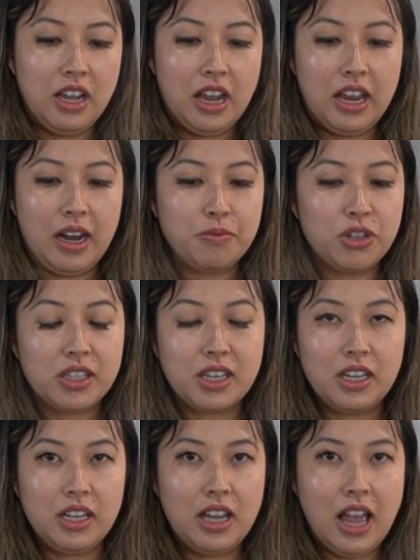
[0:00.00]
and I'm just
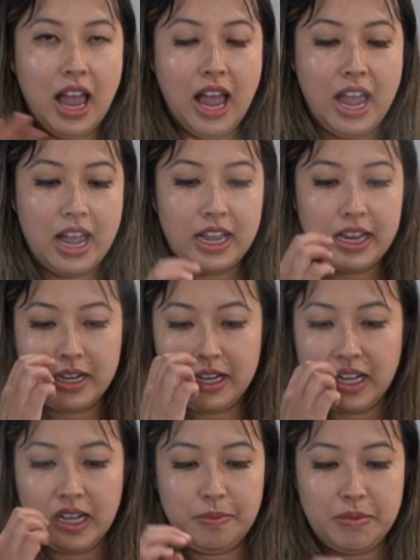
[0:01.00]
gonna add
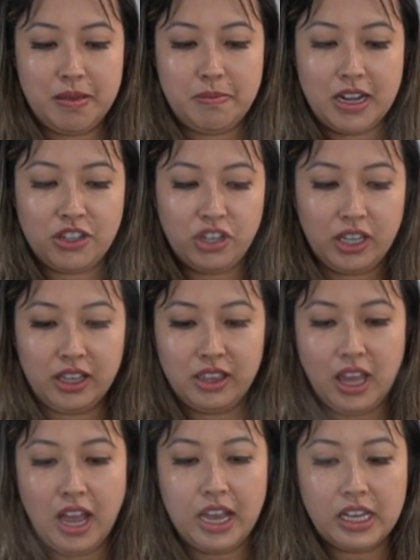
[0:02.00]
in my chicken
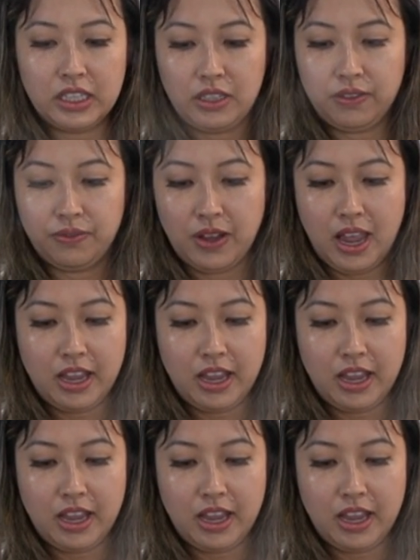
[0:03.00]
thighs